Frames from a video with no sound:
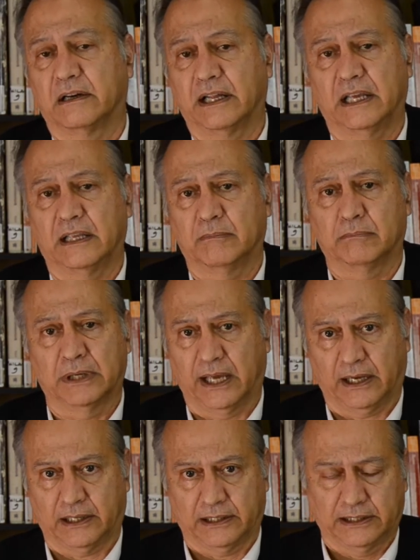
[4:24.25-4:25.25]
grey
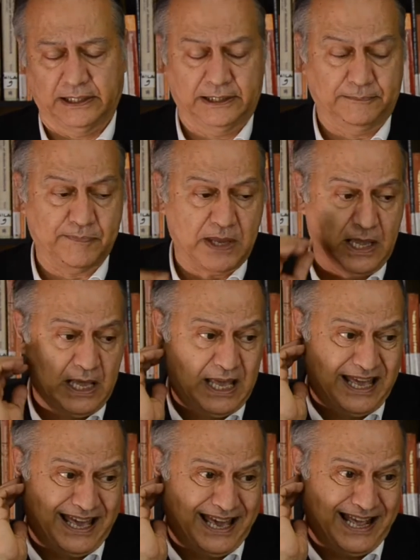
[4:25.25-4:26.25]
black.
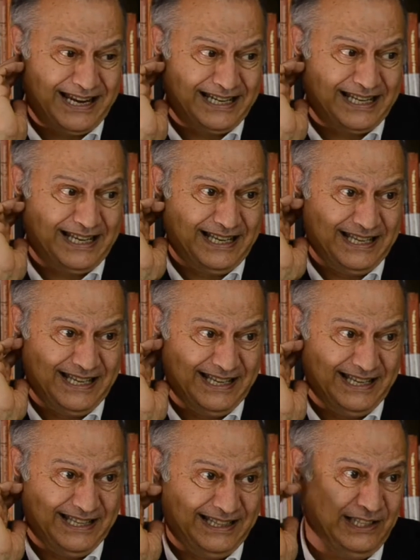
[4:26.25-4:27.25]
And
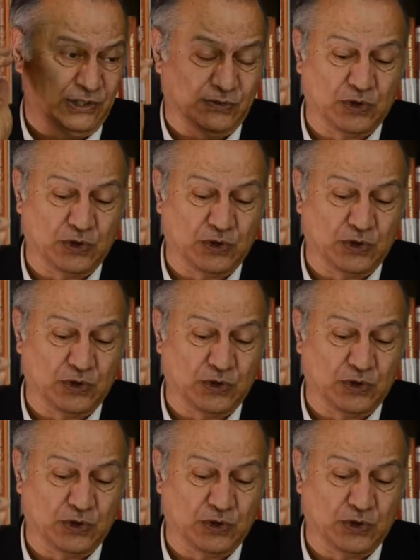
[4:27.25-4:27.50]
this of